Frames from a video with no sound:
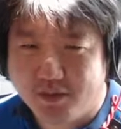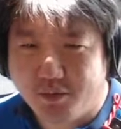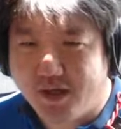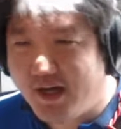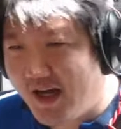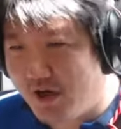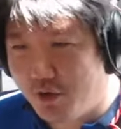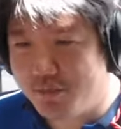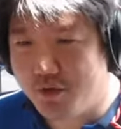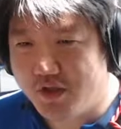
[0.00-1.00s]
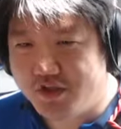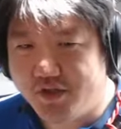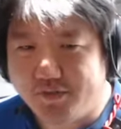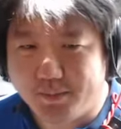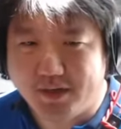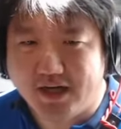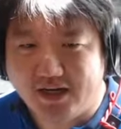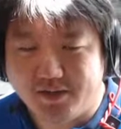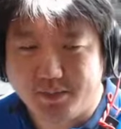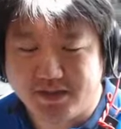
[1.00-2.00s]
where I hope to achieve about
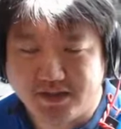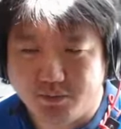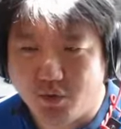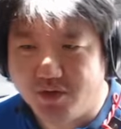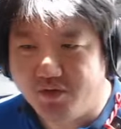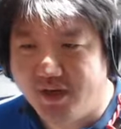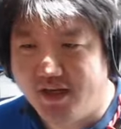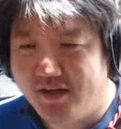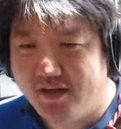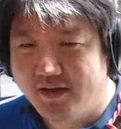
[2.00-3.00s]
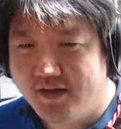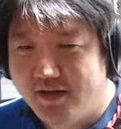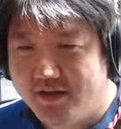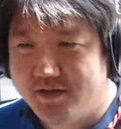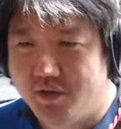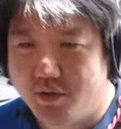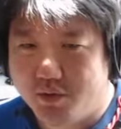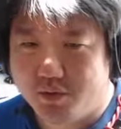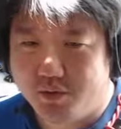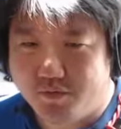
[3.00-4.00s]
100% win rate,
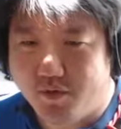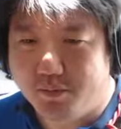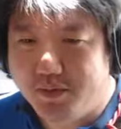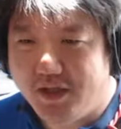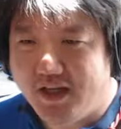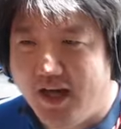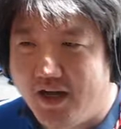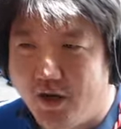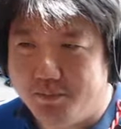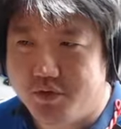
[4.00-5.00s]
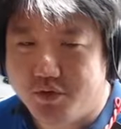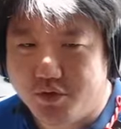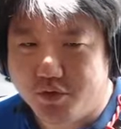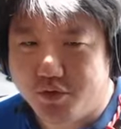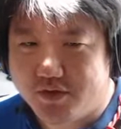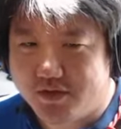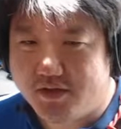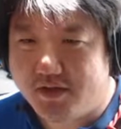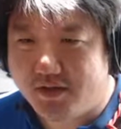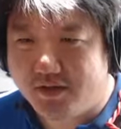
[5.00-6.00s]
so for me, I opt to use
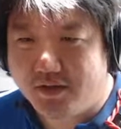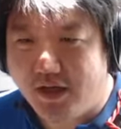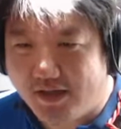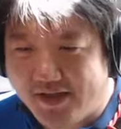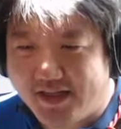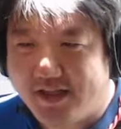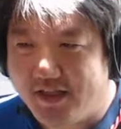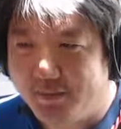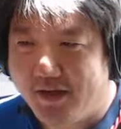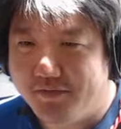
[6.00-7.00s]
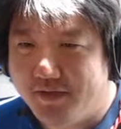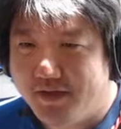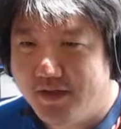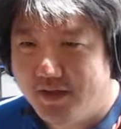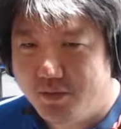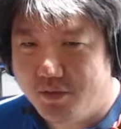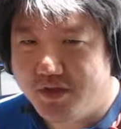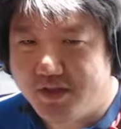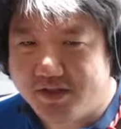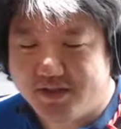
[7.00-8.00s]
another debuffer,
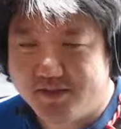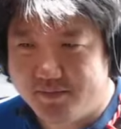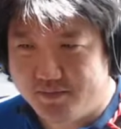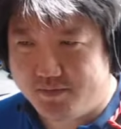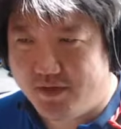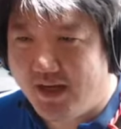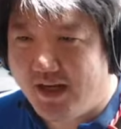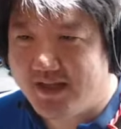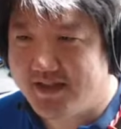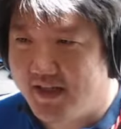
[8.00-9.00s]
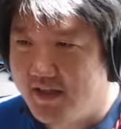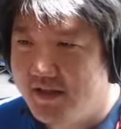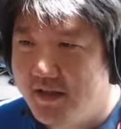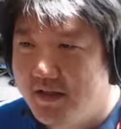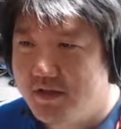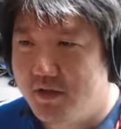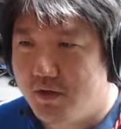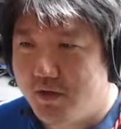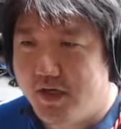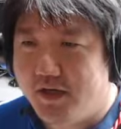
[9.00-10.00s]
which is Alexa. So
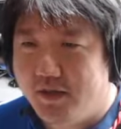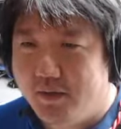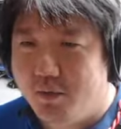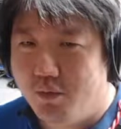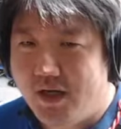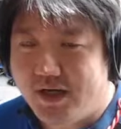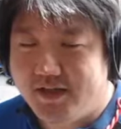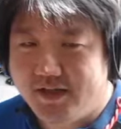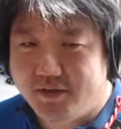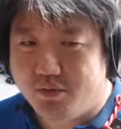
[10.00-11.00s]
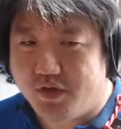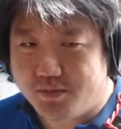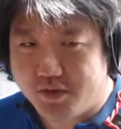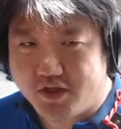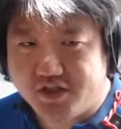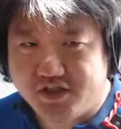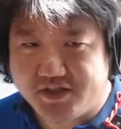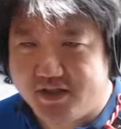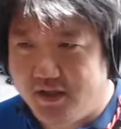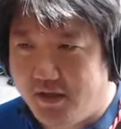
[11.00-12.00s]
okay, what I did was, because
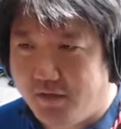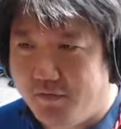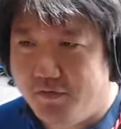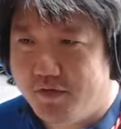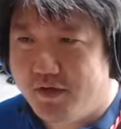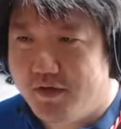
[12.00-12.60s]
she's a thief,